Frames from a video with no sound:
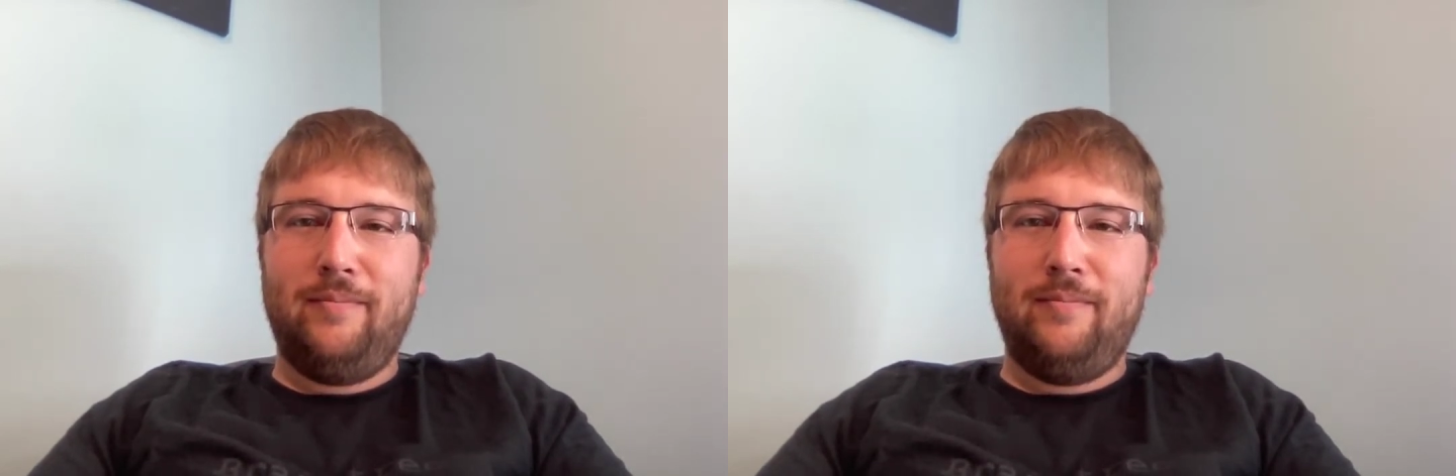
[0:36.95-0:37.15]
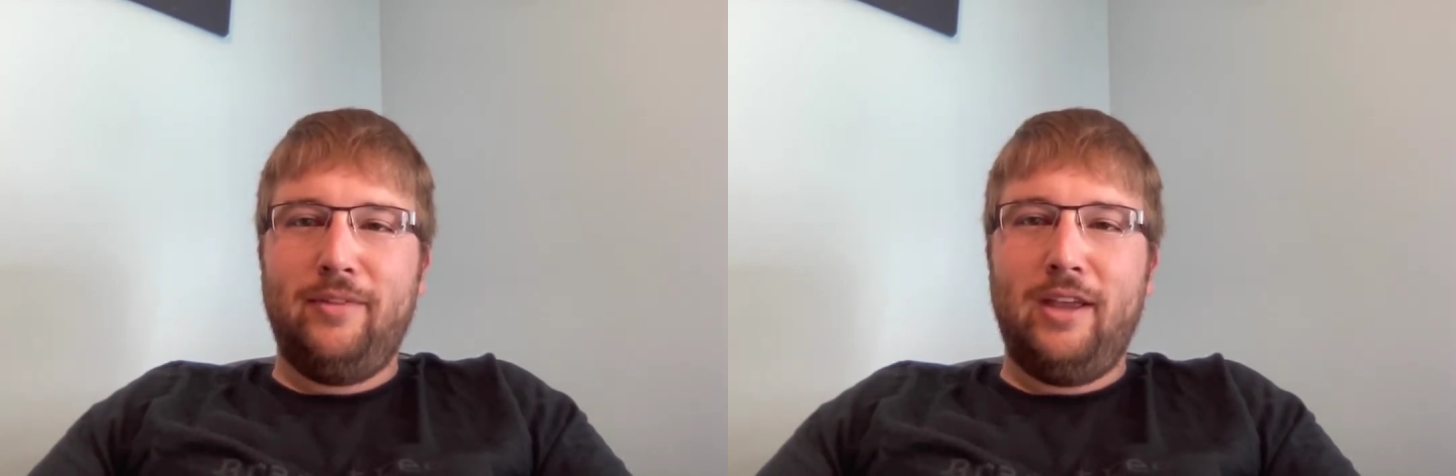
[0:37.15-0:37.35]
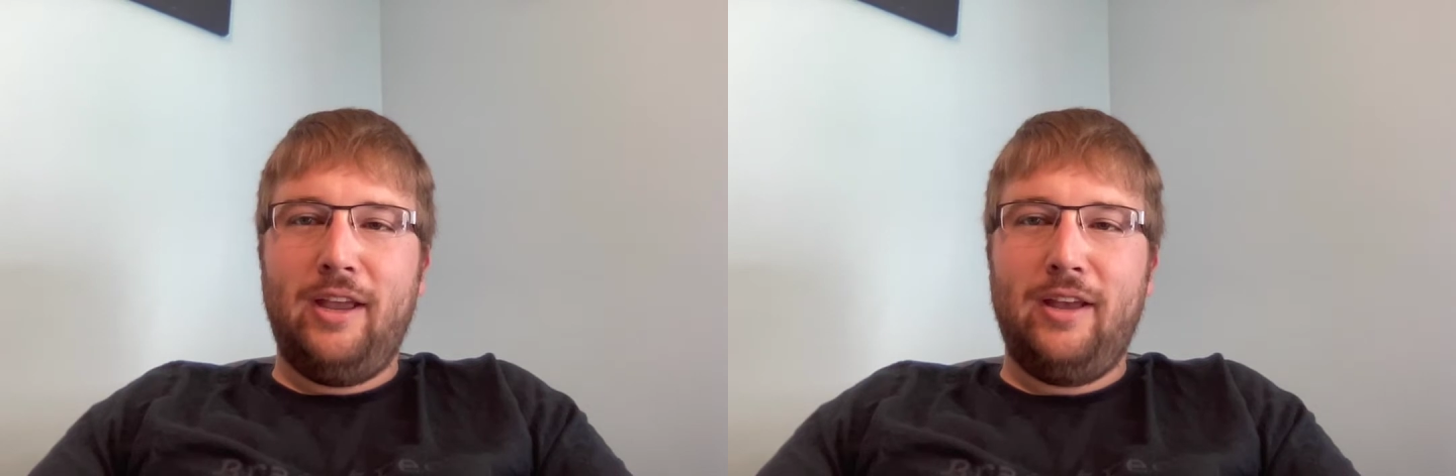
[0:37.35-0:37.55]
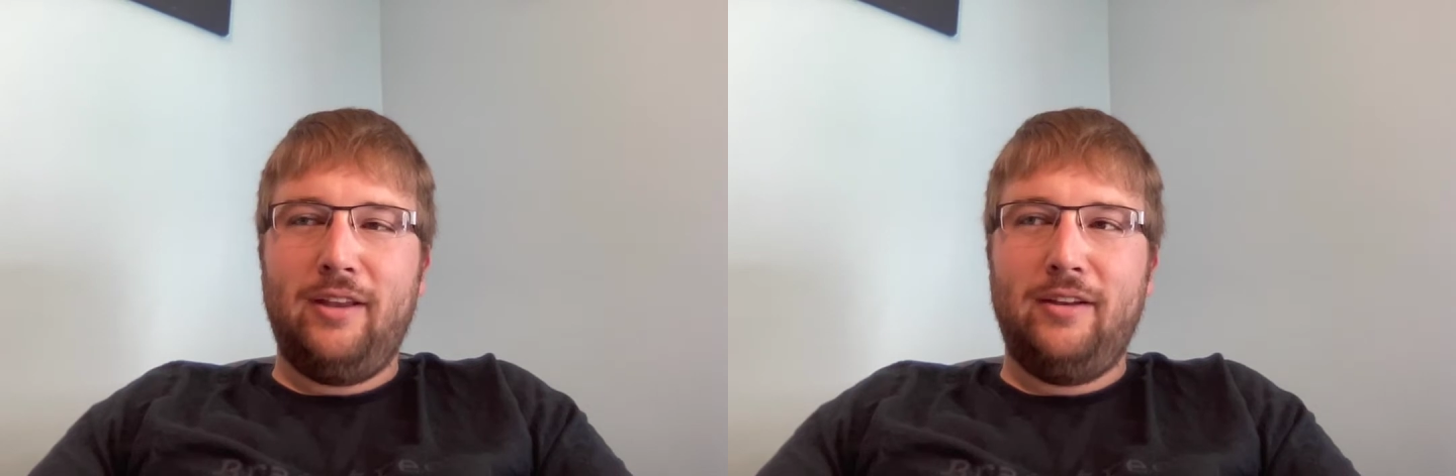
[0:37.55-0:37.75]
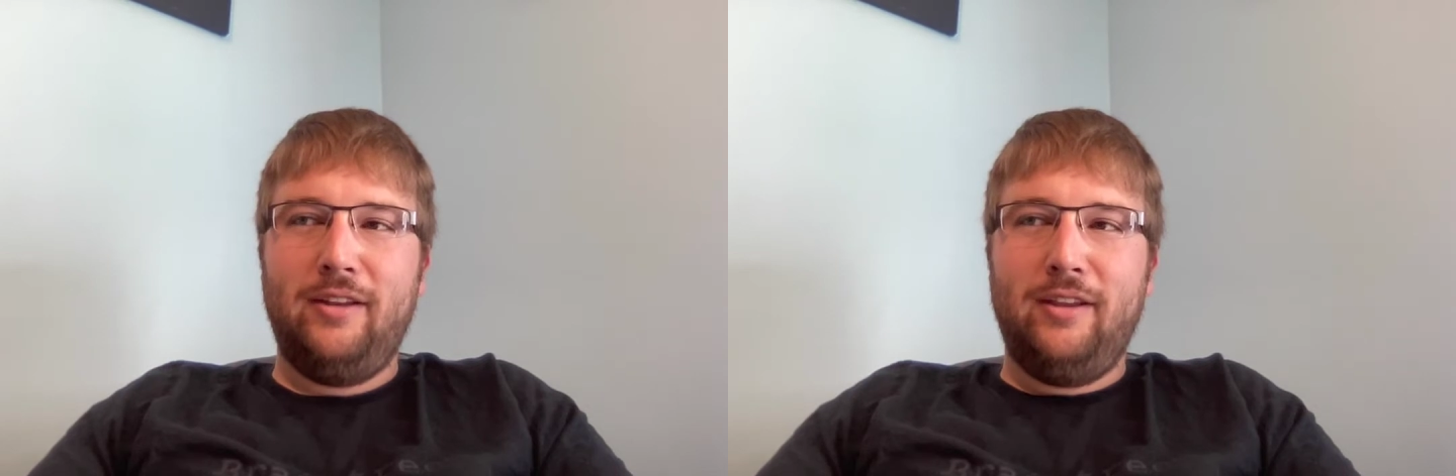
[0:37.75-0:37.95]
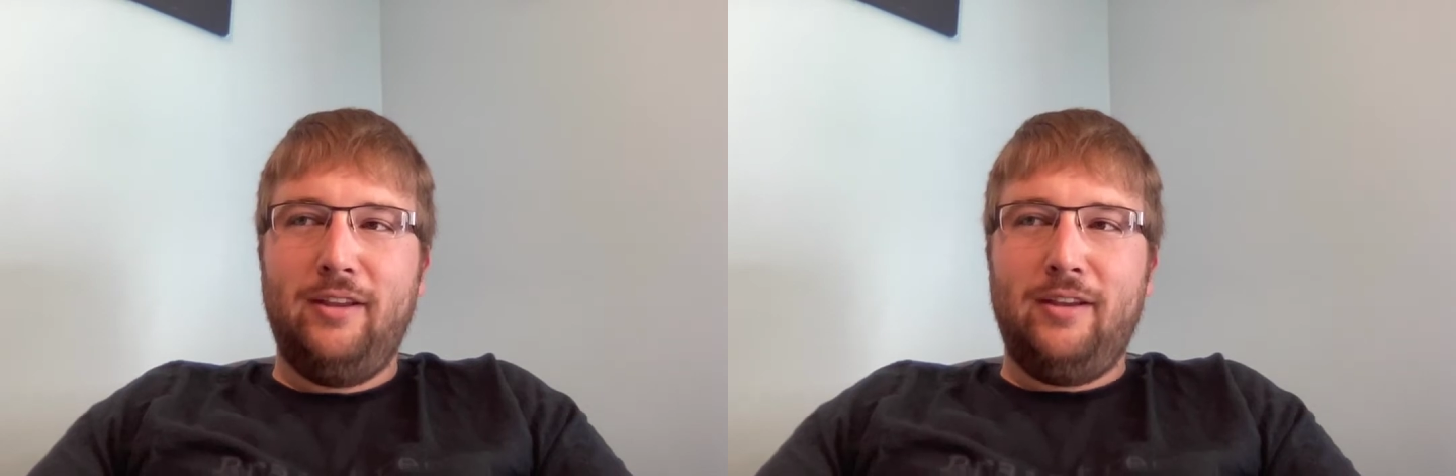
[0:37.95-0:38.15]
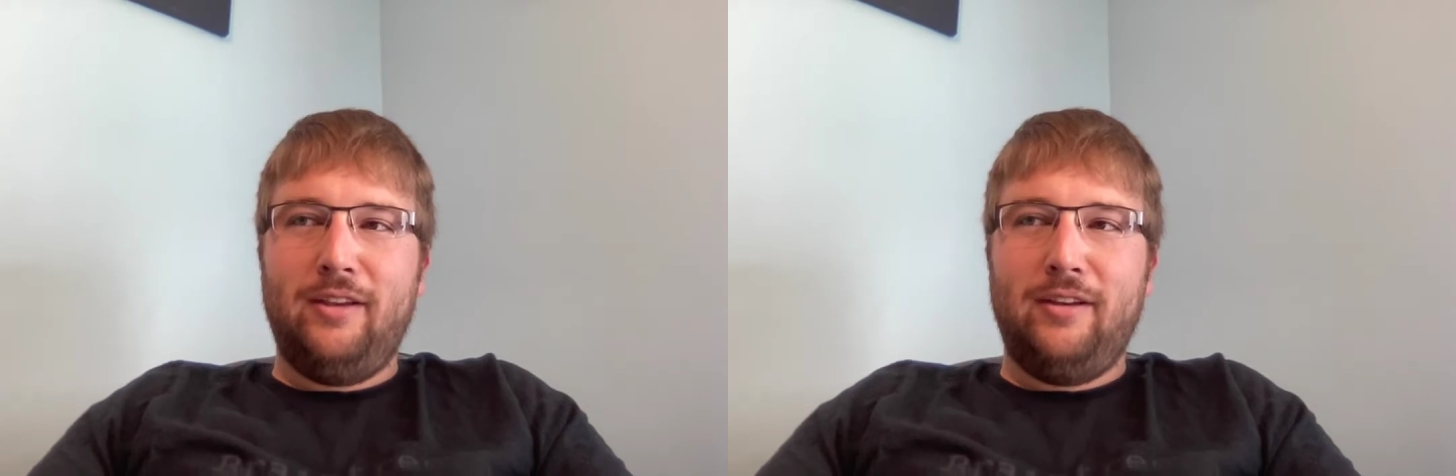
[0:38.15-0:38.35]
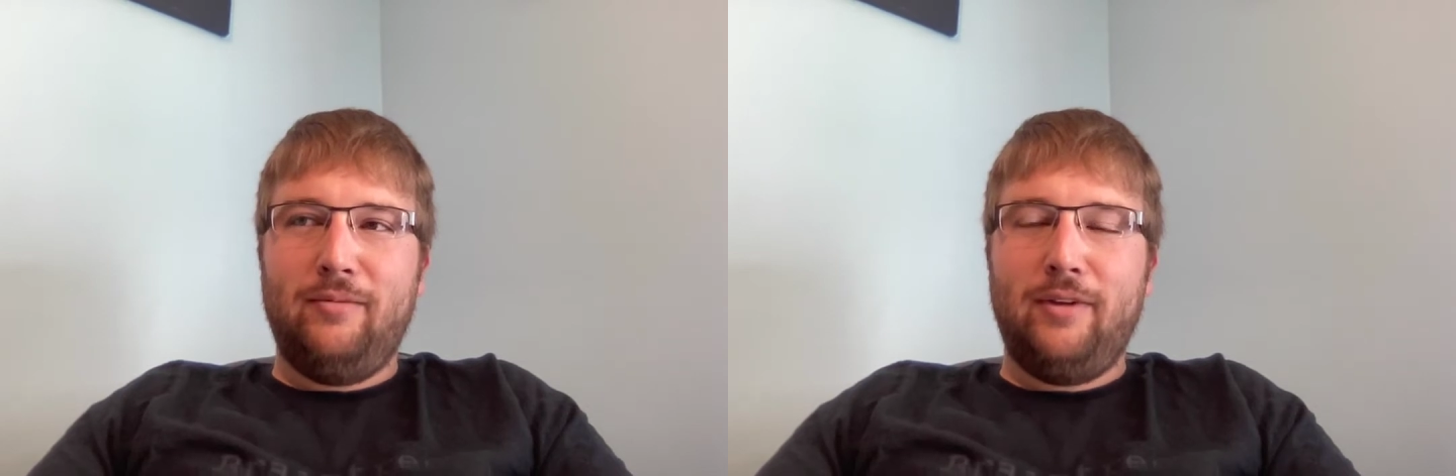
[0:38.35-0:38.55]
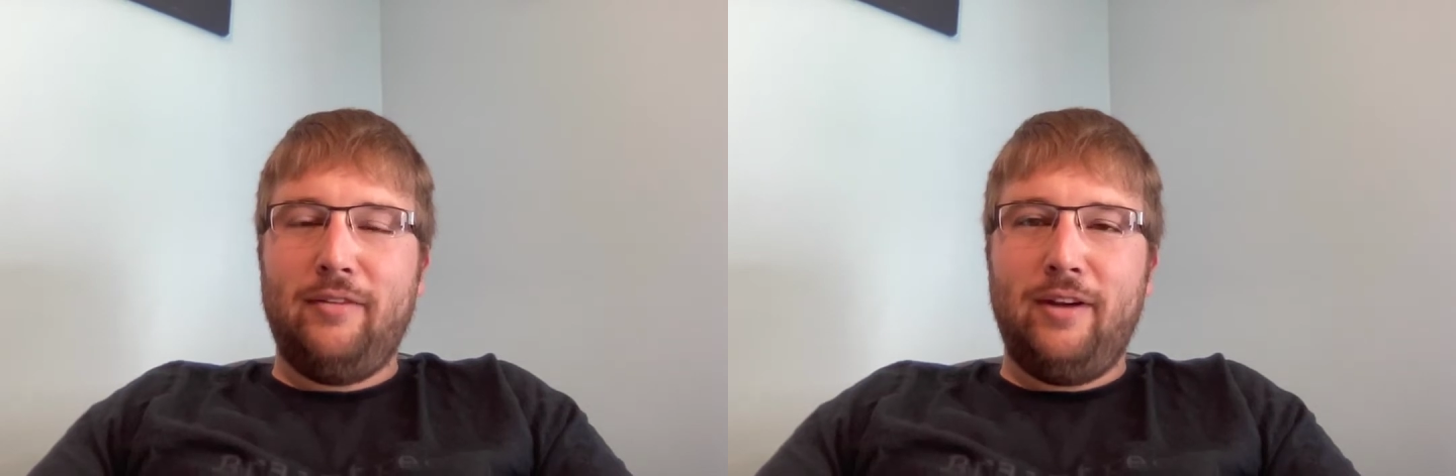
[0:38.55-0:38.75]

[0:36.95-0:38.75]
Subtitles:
they had whatever